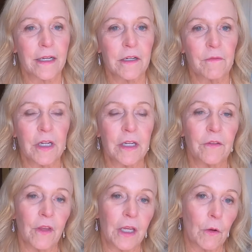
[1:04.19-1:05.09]

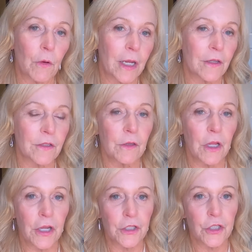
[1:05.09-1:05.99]
activities like going out to
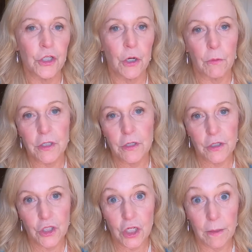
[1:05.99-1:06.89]
lunch, going to
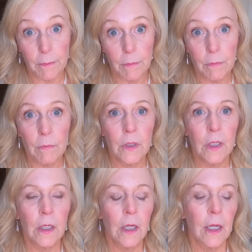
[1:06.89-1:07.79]
the gym,
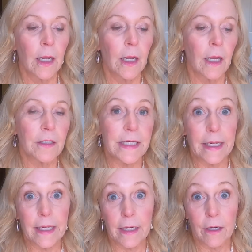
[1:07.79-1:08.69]

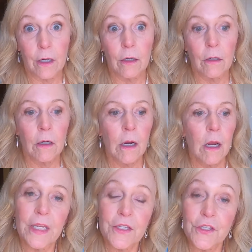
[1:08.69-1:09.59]
daycare.
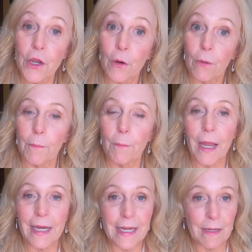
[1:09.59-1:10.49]
So
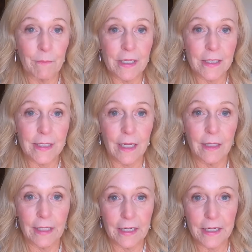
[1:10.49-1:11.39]
my name is
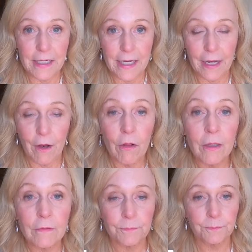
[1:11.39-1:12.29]
Linda
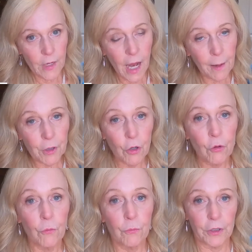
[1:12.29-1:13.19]
Dale. I'm a
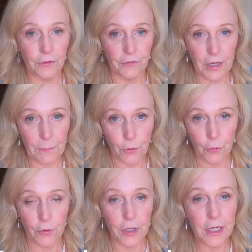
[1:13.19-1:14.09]
local real estate
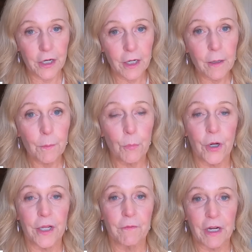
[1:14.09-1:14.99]
broker here,
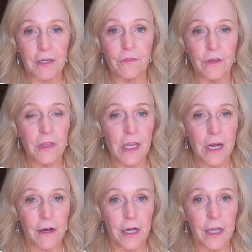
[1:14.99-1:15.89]
born and raised in the
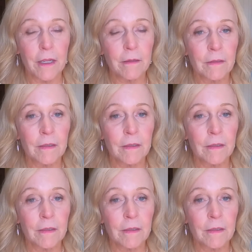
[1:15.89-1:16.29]
area.